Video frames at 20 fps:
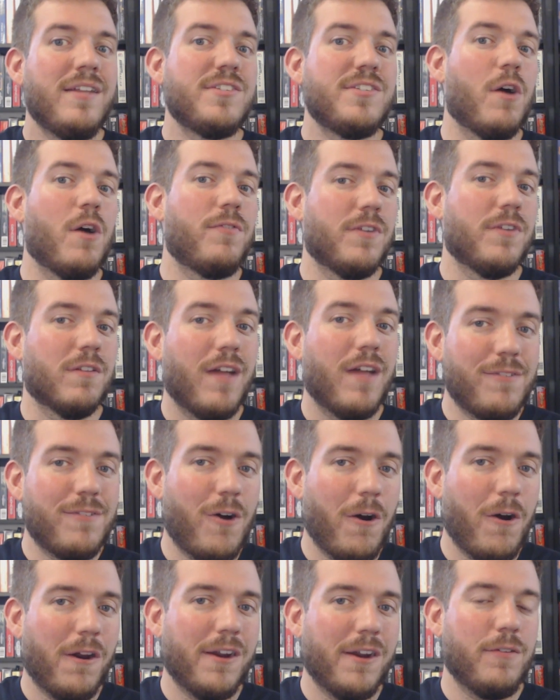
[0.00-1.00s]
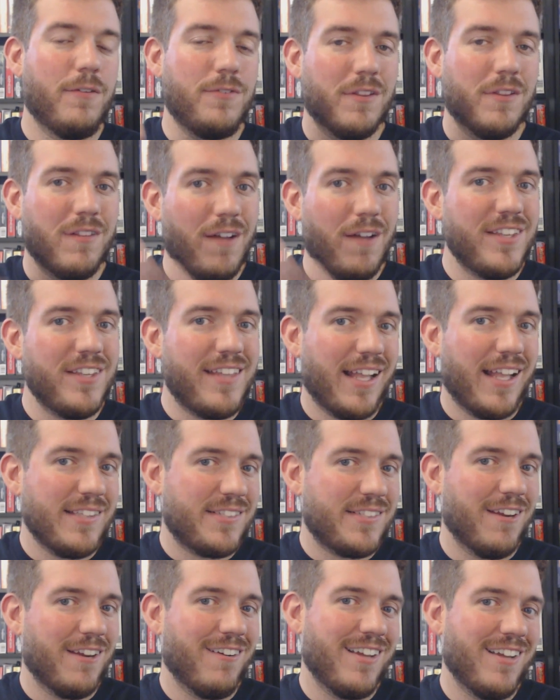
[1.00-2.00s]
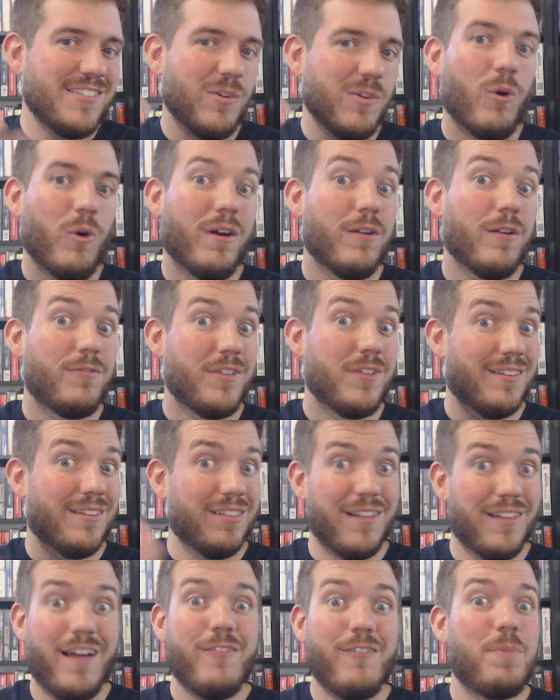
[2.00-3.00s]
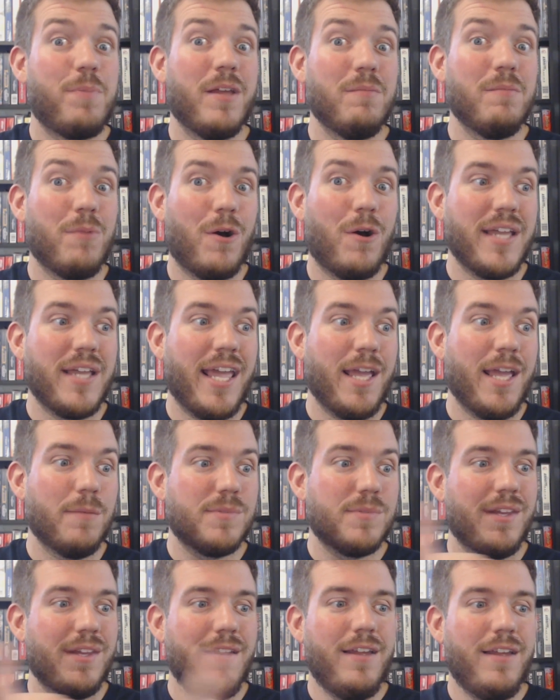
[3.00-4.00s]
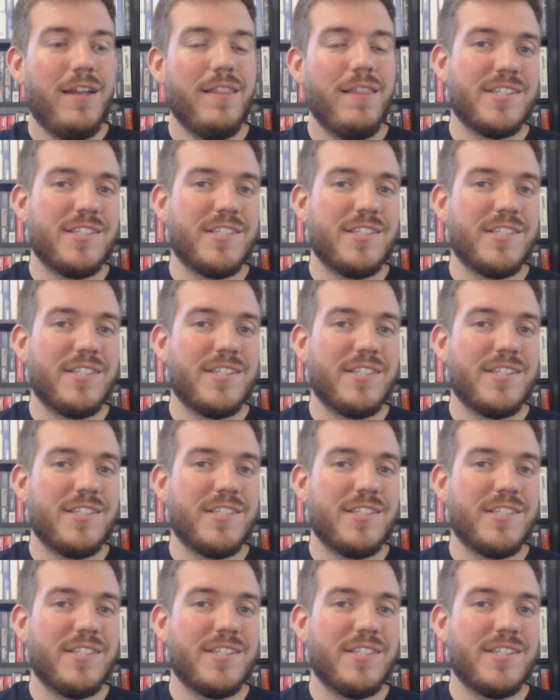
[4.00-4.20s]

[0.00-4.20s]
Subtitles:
So if you love horror, if you love the Dead series, or if you love pinball games,